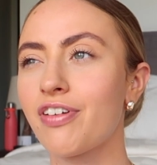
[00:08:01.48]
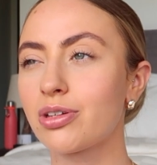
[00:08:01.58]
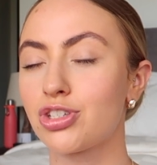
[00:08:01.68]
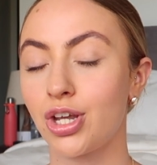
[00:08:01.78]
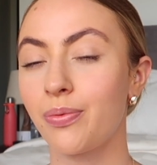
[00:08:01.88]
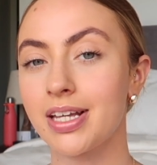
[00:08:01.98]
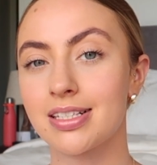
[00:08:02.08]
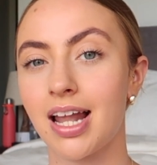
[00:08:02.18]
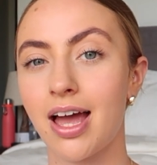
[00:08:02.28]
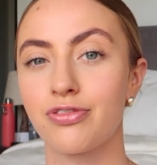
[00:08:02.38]
around 2
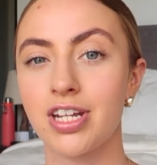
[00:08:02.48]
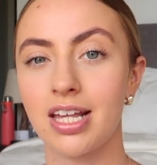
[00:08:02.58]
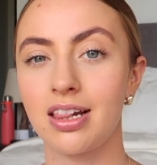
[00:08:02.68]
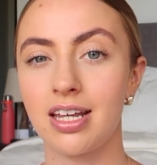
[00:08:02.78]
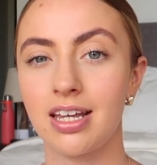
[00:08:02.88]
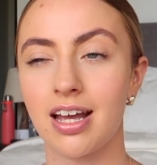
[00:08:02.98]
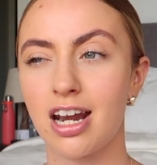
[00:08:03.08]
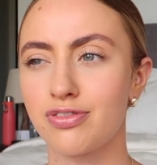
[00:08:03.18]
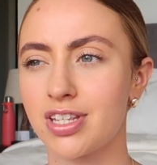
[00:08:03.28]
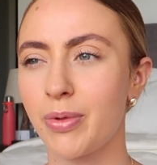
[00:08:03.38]
weeks left in the
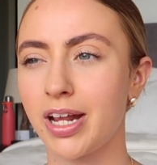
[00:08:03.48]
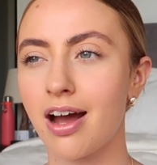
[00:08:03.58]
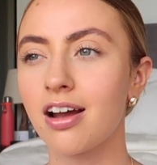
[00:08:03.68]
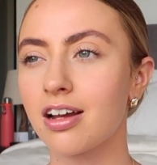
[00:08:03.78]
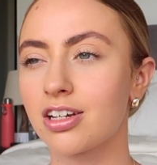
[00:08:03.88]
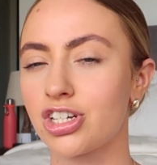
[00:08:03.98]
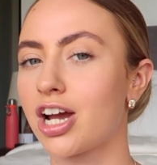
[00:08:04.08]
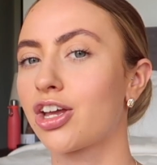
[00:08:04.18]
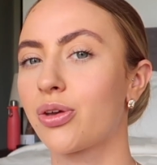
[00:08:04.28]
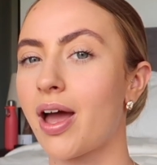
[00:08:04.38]
kind of Seminyak,
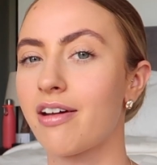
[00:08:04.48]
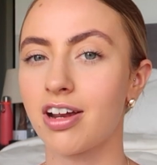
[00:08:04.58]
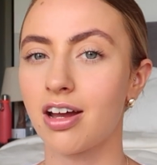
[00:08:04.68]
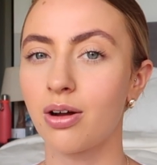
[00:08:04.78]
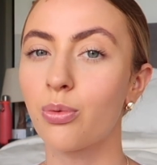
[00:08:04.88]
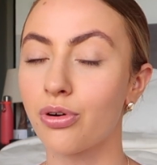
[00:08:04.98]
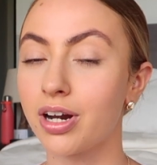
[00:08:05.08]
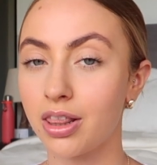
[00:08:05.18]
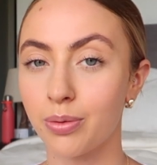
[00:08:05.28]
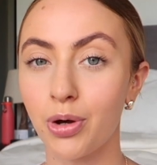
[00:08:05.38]
Canggu area we're
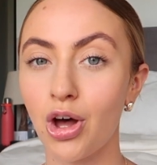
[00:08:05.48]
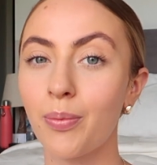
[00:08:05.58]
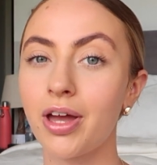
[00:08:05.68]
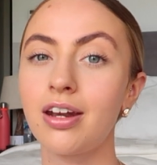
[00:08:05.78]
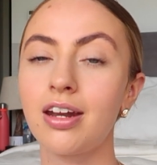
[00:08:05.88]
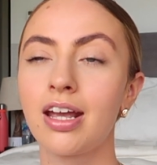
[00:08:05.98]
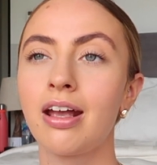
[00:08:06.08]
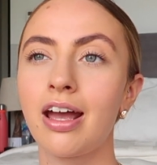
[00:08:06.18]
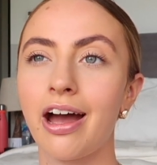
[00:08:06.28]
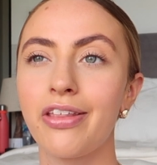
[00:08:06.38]
in at the moment,
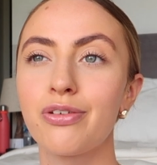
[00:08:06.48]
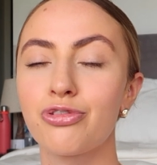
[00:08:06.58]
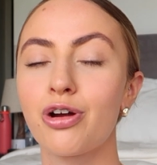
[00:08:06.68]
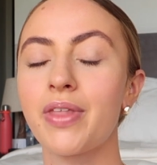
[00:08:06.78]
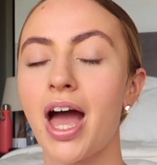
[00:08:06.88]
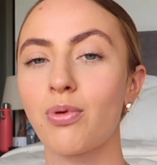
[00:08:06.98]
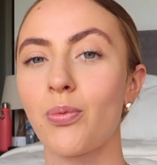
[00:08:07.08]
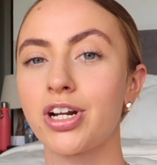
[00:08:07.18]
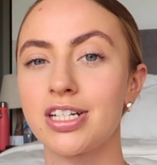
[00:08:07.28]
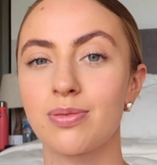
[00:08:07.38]
and then from there we're
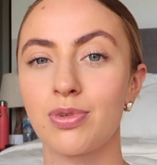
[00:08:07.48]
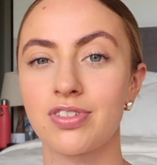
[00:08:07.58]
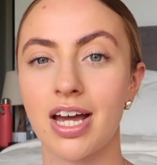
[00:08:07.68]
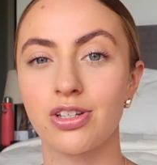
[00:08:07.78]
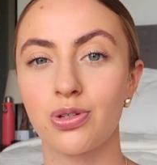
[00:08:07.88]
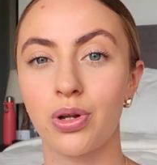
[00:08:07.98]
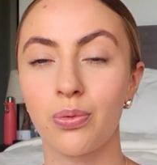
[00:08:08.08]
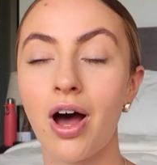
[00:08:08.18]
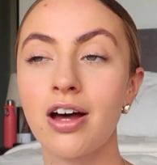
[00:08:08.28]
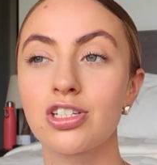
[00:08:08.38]
wanting to move down to
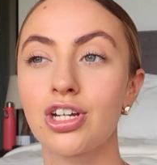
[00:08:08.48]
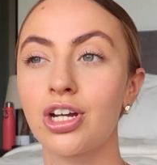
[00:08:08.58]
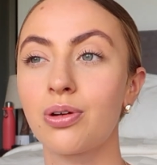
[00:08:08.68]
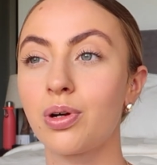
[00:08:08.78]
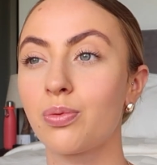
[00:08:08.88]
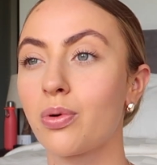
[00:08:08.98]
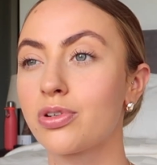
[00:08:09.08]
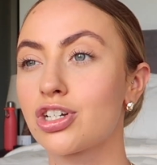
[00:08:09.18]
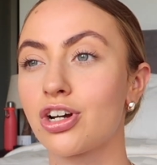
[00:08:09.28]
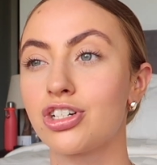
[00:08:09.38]
Uluwatu. We
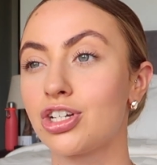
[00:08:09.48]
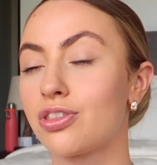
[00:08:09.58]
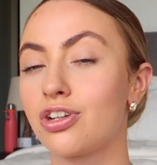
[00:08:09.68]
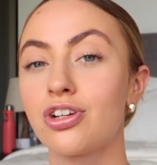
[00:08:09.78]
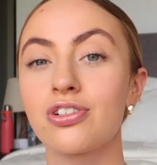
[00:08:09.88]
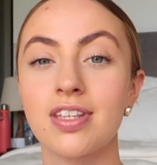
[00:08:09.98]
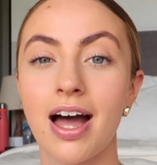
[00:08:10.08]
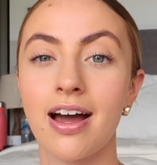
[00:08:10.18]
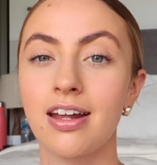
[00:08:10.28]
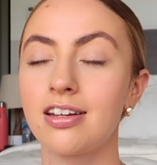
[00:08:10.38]
want to go do the
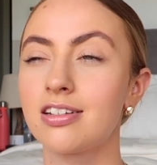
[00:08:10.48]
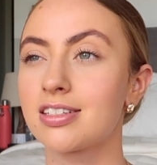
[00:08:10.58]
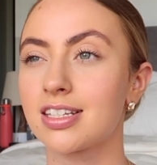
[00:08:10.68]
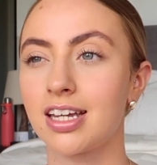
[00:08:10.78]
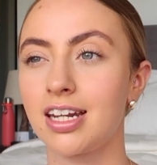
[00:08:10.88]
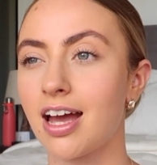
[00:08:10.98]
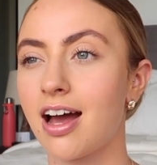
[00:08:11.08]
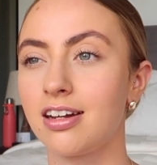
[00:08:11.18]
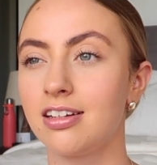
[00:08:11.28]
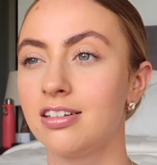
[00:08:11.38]
Nusa Islands, Gili
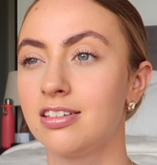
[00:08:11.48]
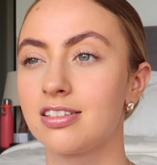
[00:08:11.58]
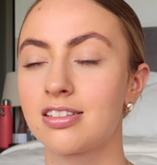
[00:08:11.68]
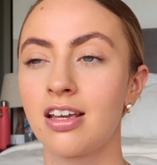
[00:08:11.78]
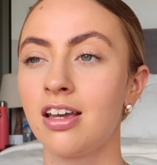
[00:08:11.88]
Islands,